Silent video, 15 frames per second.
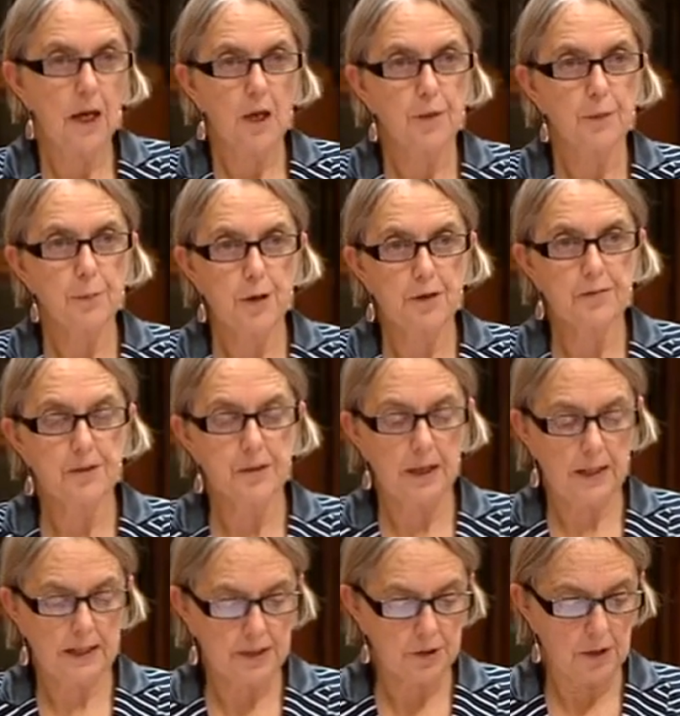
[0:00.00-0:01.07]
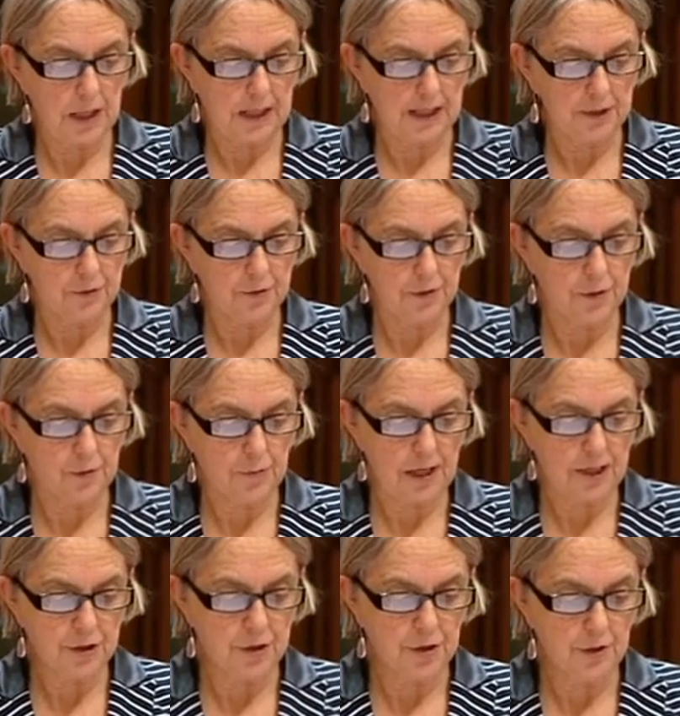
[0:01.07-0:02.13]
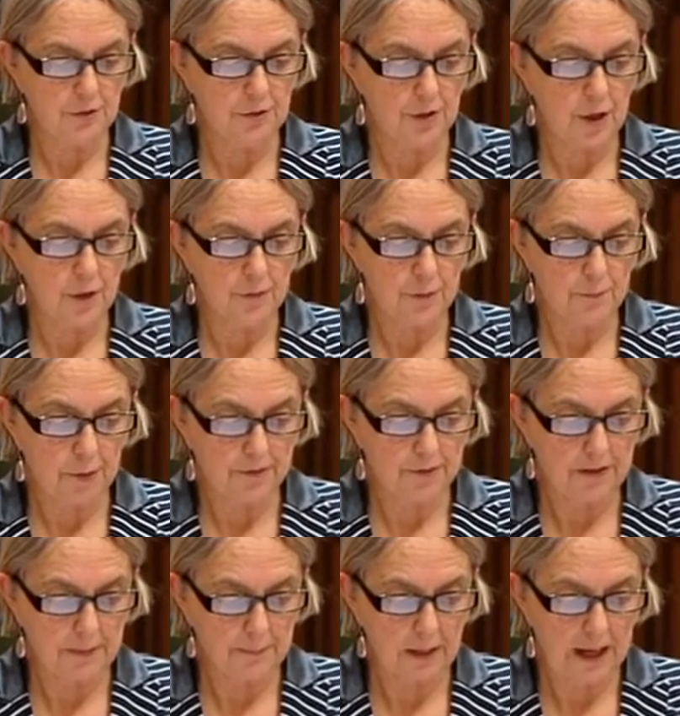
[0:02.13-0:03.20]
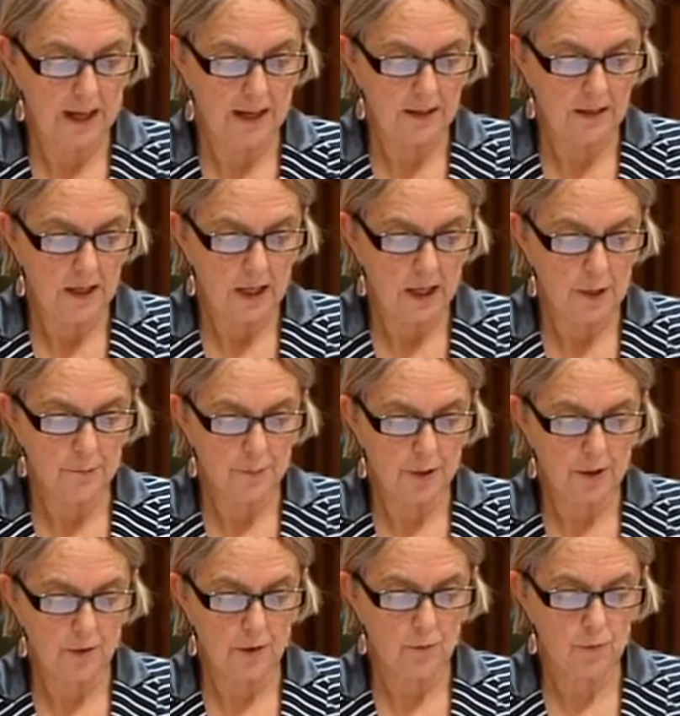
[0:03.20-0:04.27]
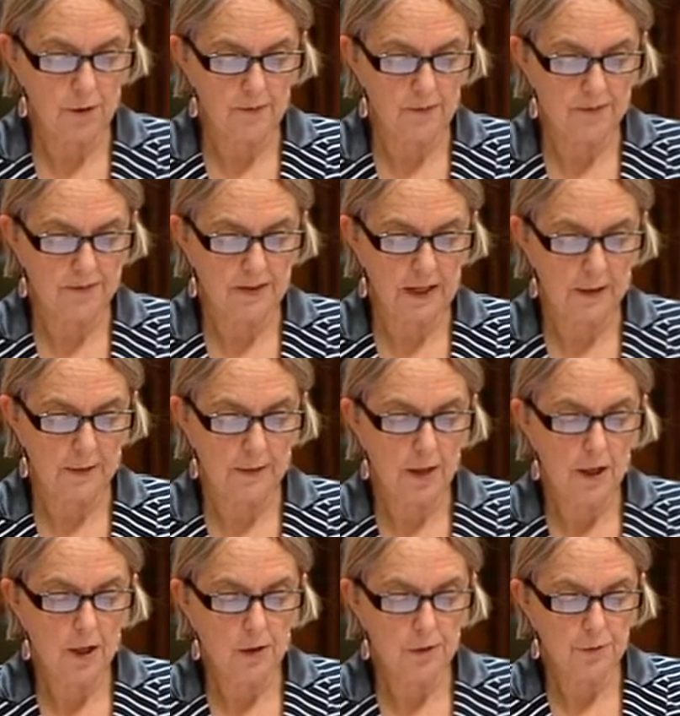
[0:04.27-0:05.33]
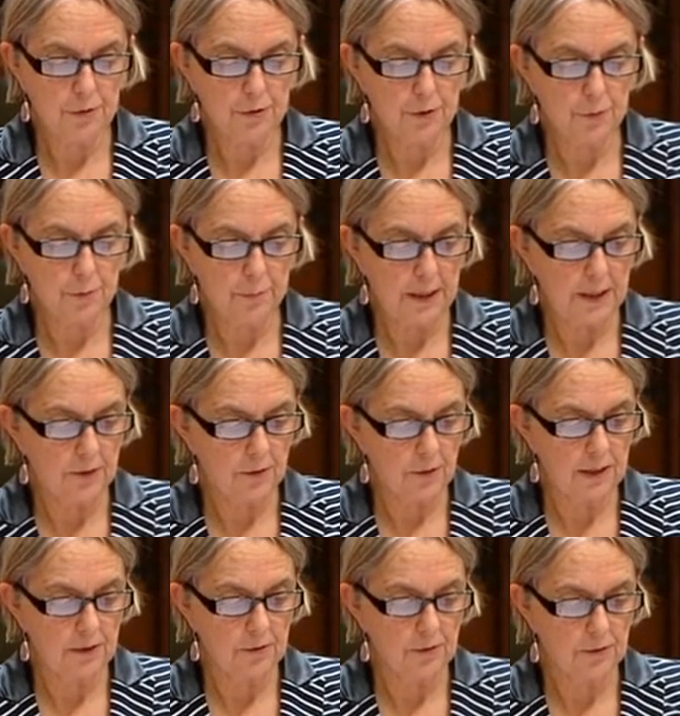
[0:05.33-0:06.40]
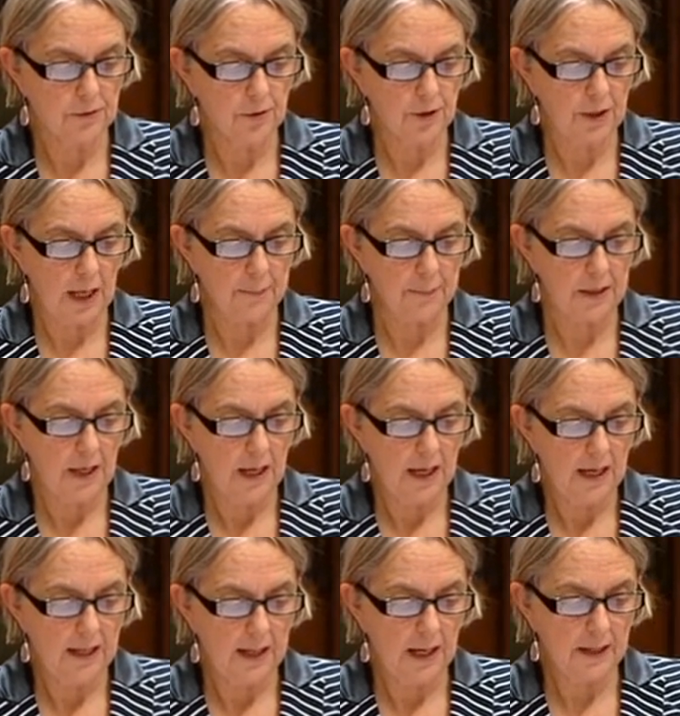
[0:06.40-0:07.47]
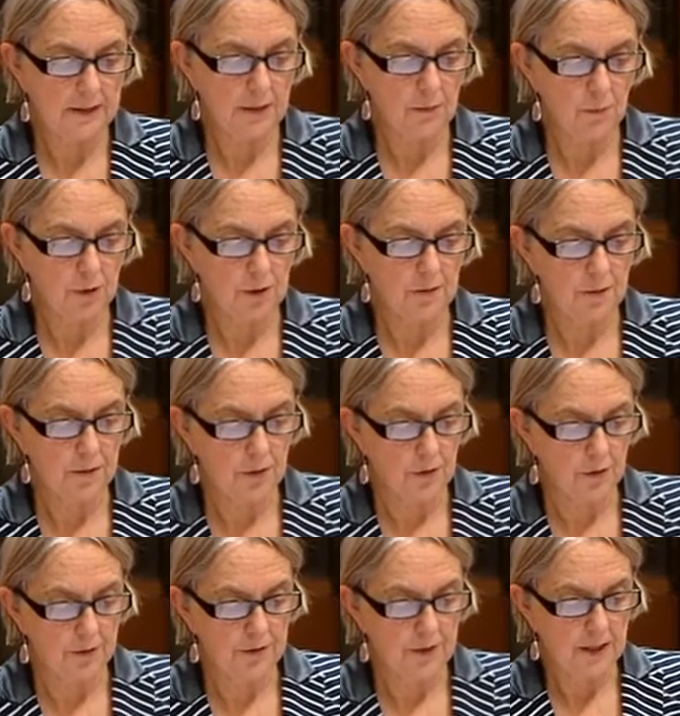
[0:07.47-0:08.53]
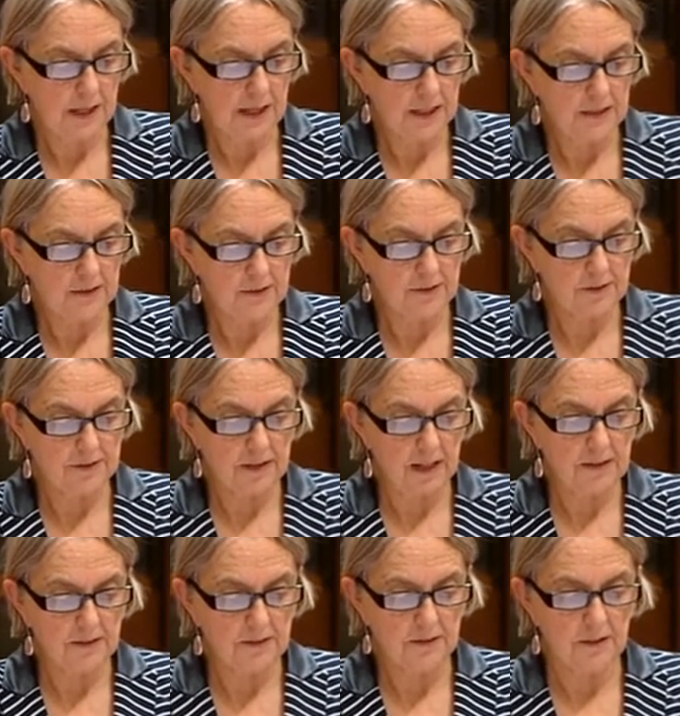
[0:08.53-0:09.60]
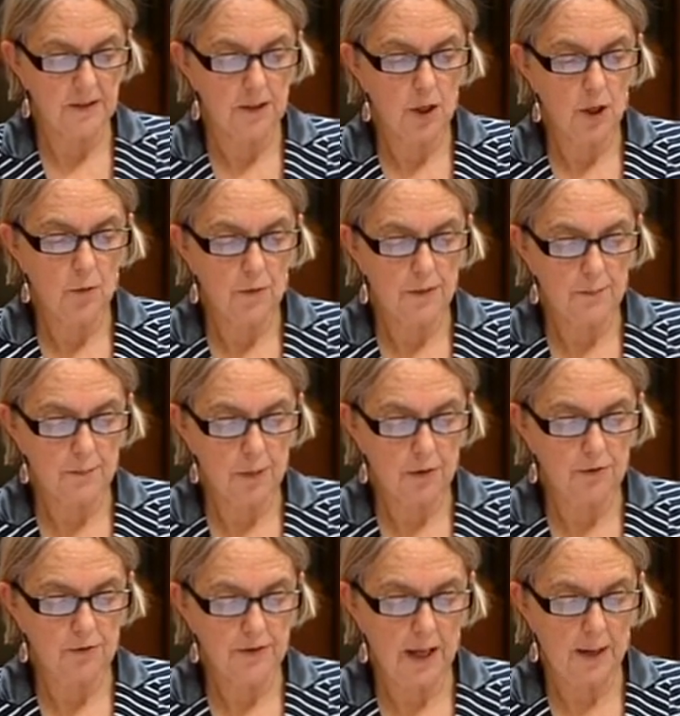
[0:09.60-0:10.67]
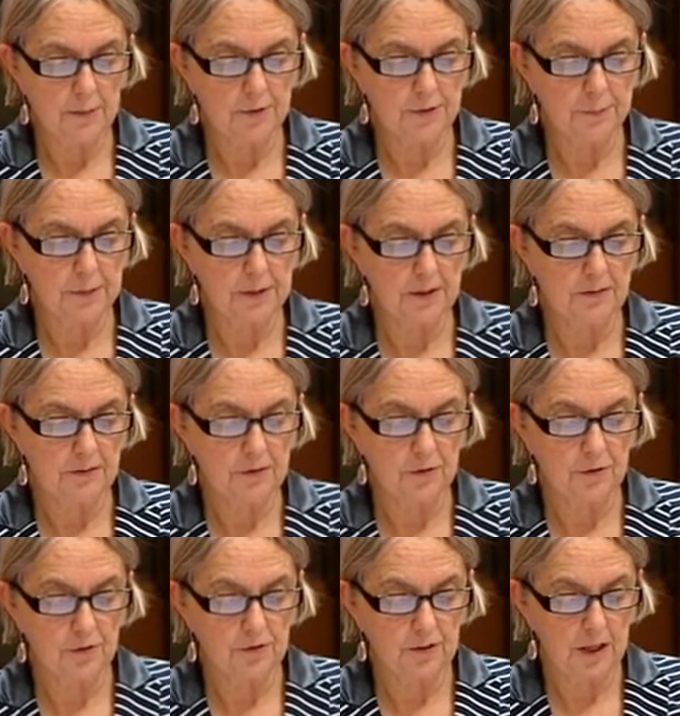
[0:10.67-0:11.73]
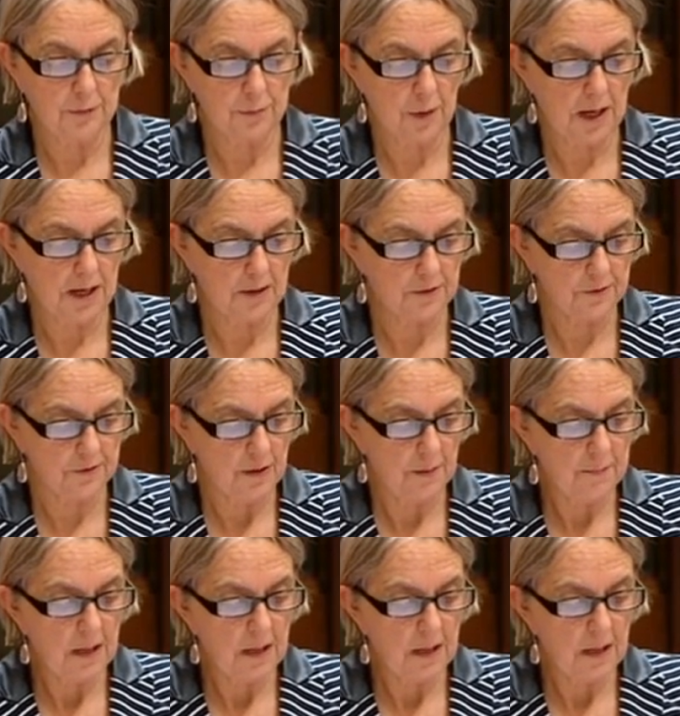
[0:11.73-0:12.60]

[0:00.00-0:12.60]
The present electorate ranges from Bosley Park and Prairie Wood in the south through to Pendle Hill, Toongabbie and Huntingwood in the north. It is the state seat with the most Tamil speakers in New South Wales.